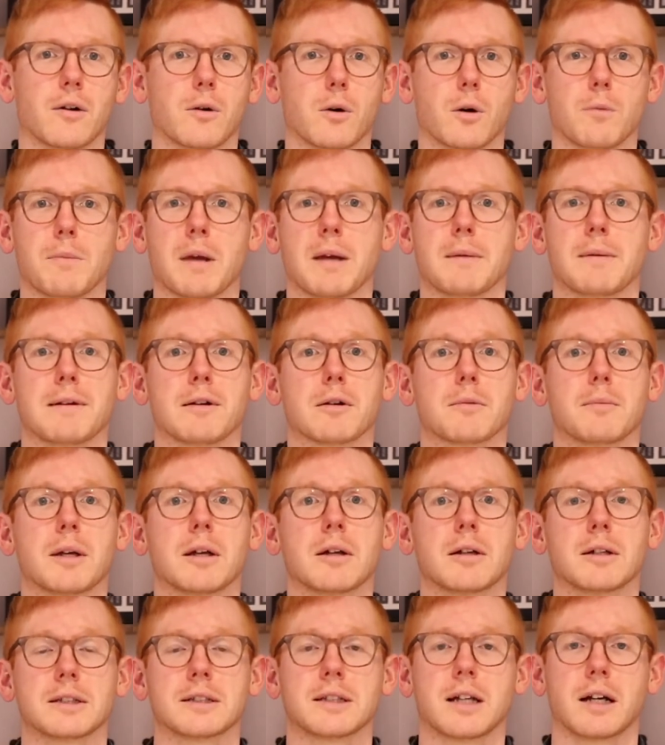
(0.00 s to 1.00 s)
Or maybe you're
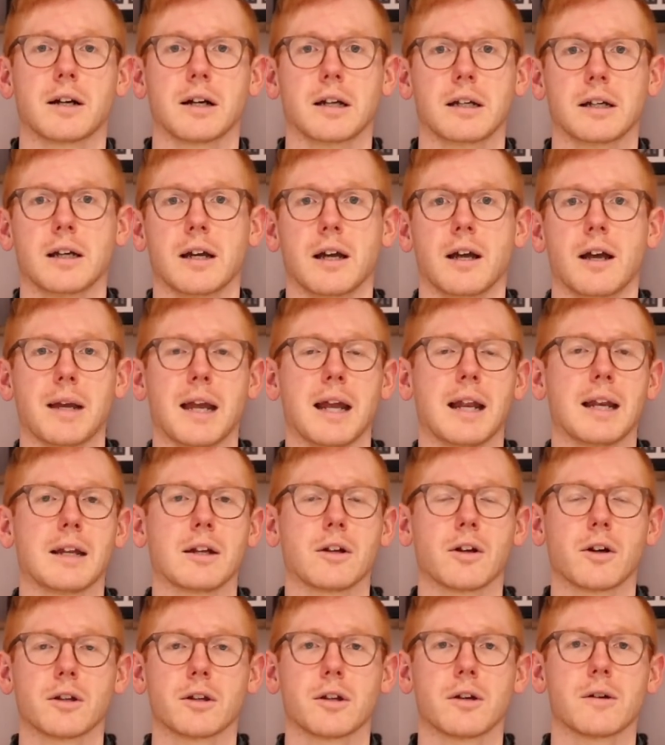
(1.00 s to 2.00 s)
military,
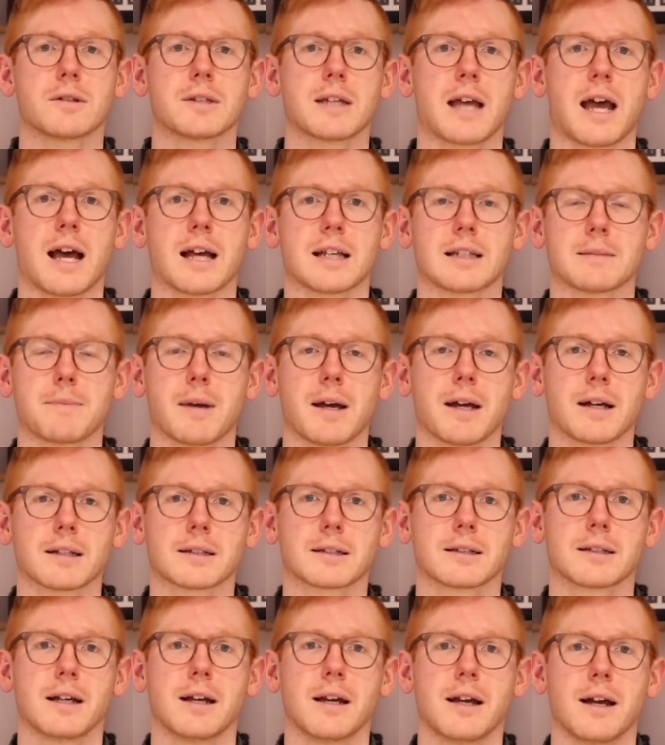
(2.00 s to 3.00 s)
hitting on those
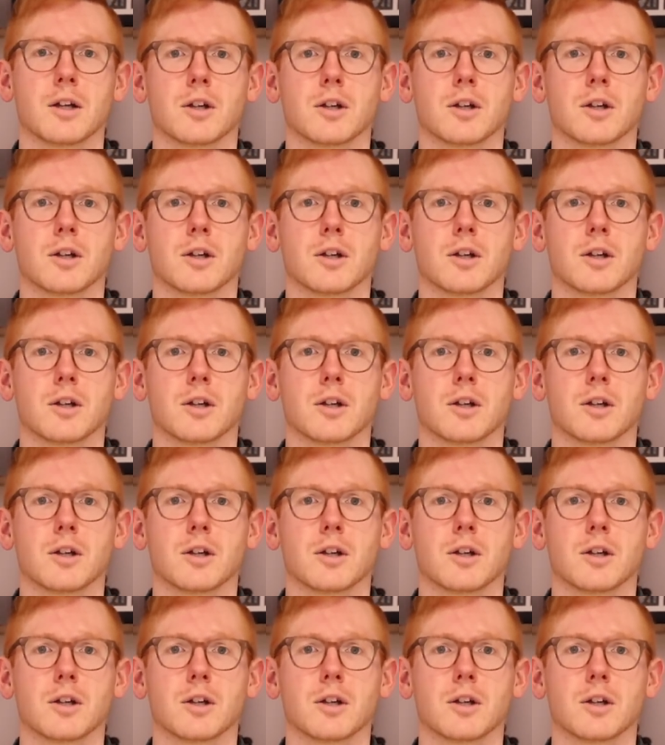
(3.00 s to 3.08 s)
aspects,